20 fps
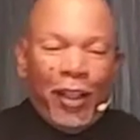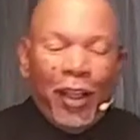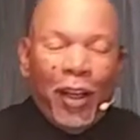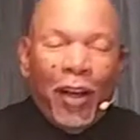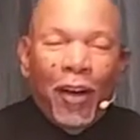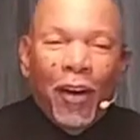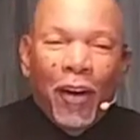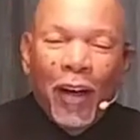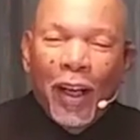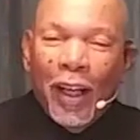
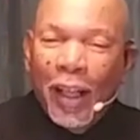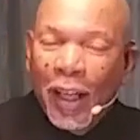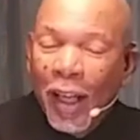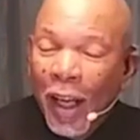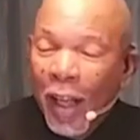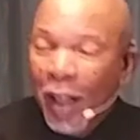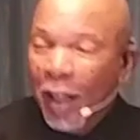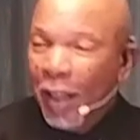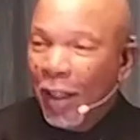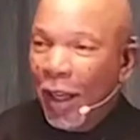Lord.
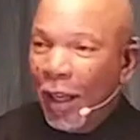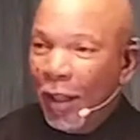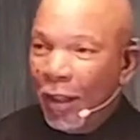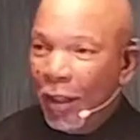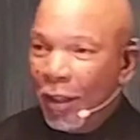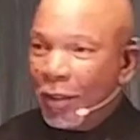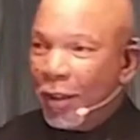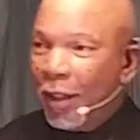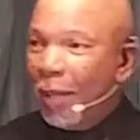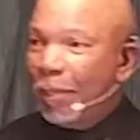And I
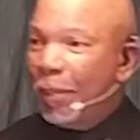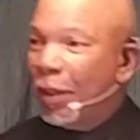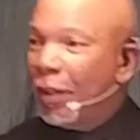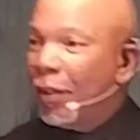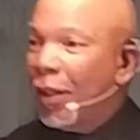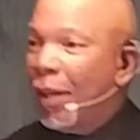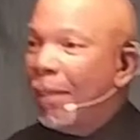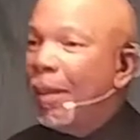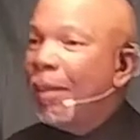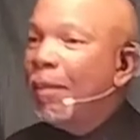looked up, and
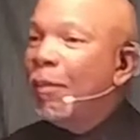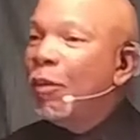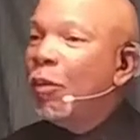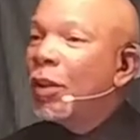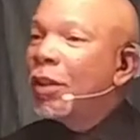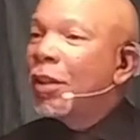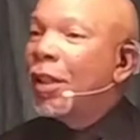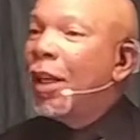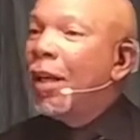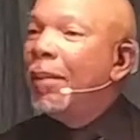grandmama
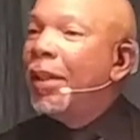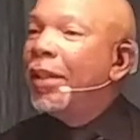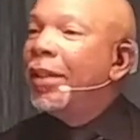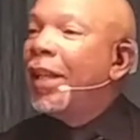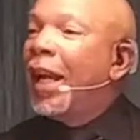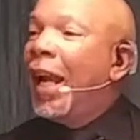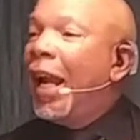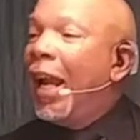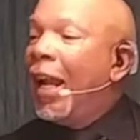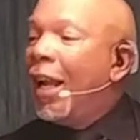was coming
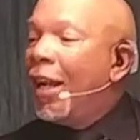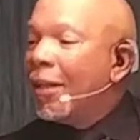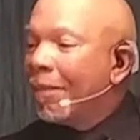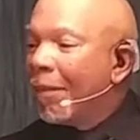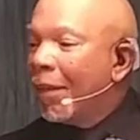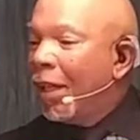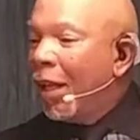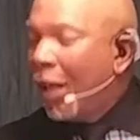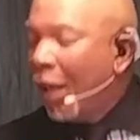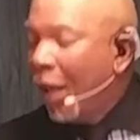
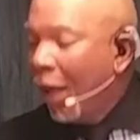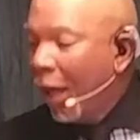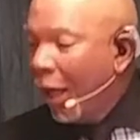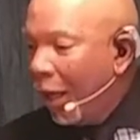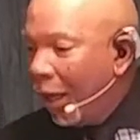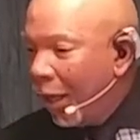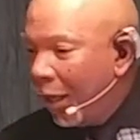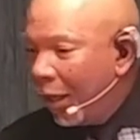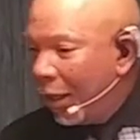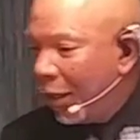down
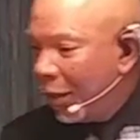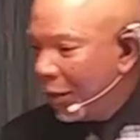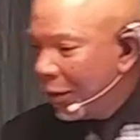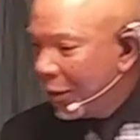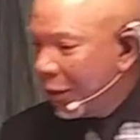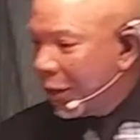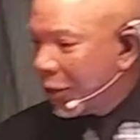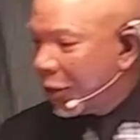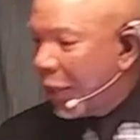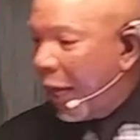on
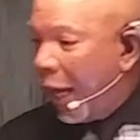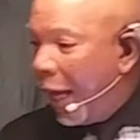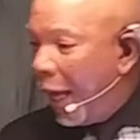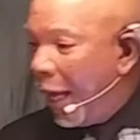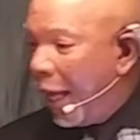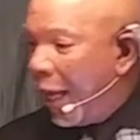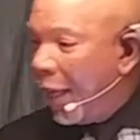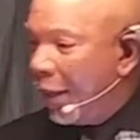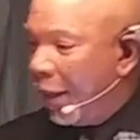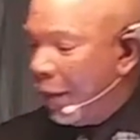the
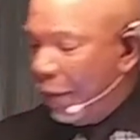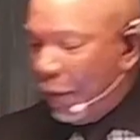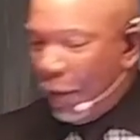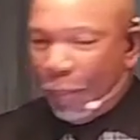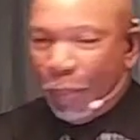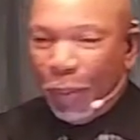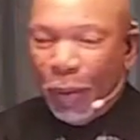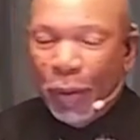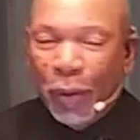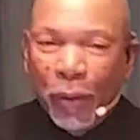side of the
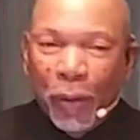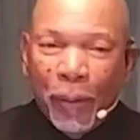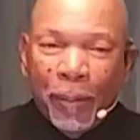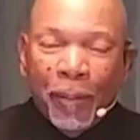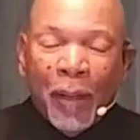pew.